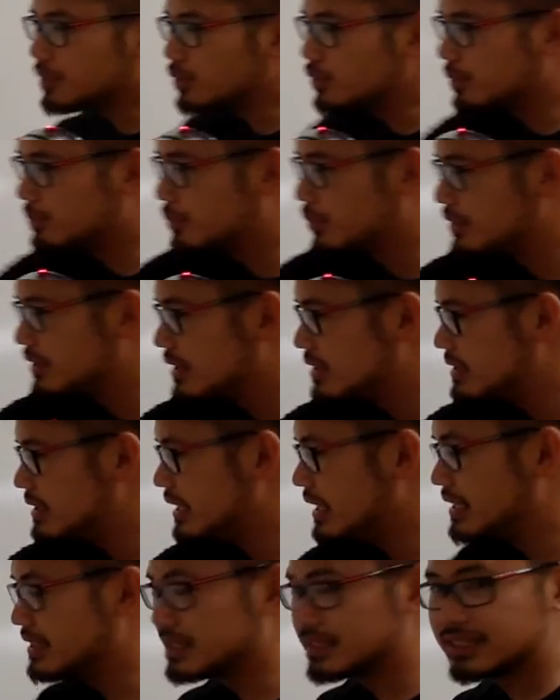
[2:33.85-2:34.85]
going to put this
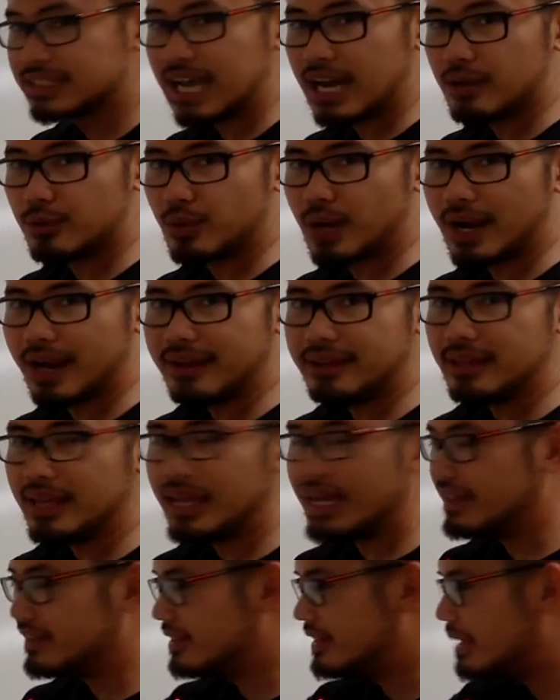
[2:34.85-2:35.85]
inside, right?
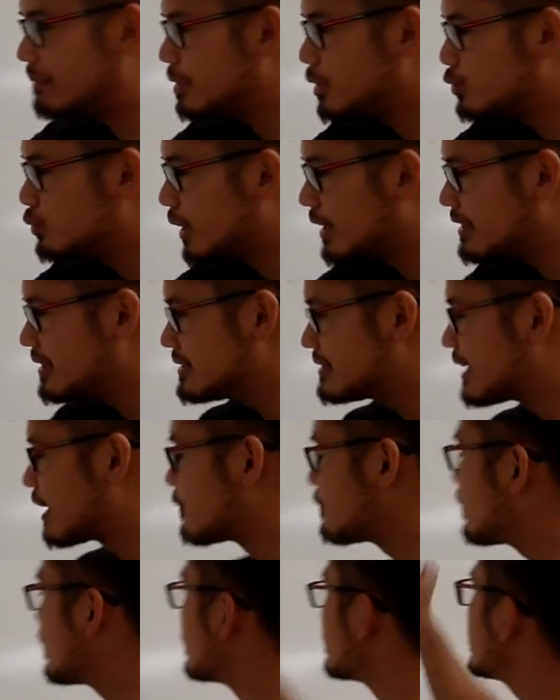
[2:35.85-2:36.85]
And let me write this down
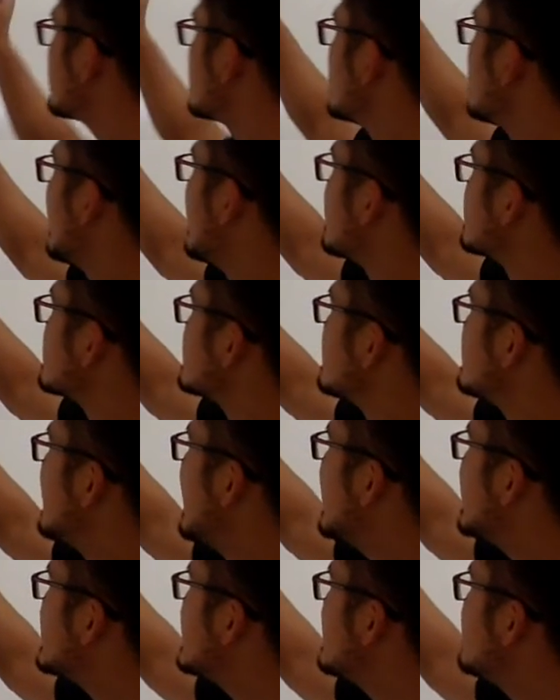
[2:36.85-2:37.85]
first as
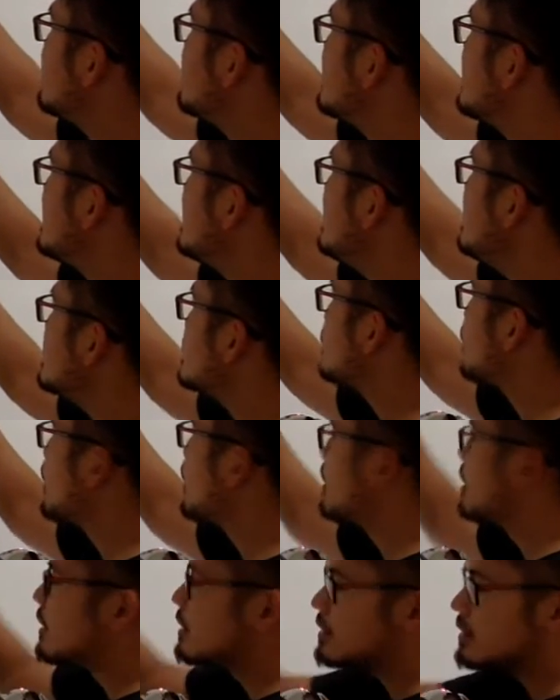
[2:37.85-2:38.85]
negative t
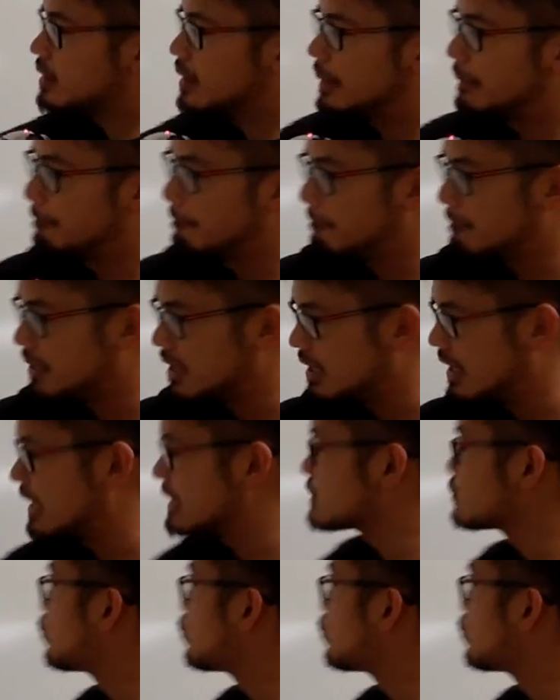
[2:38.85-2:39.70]
squared plus